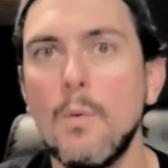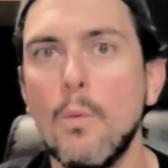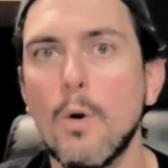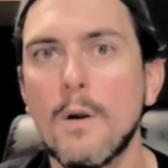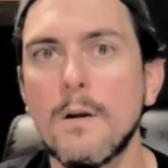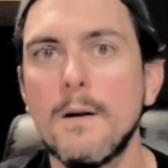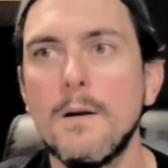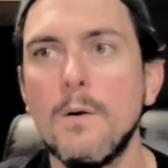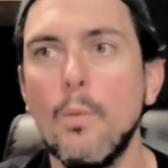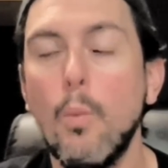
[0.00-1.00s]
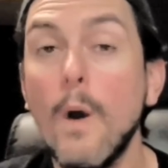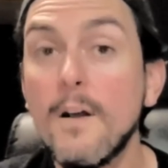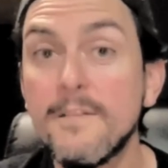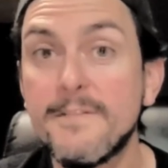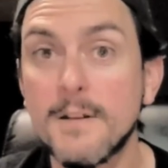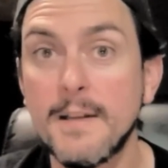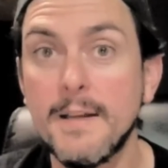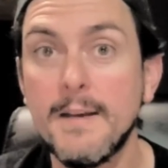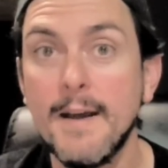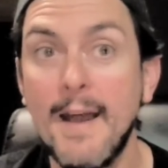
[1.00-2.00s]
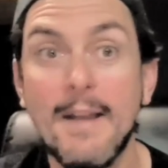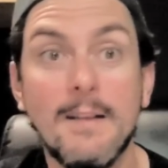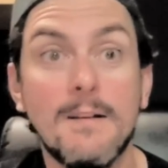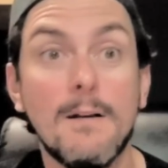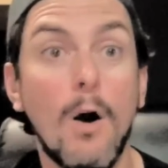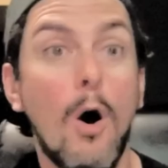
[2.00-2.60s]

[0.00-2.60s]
were willfully and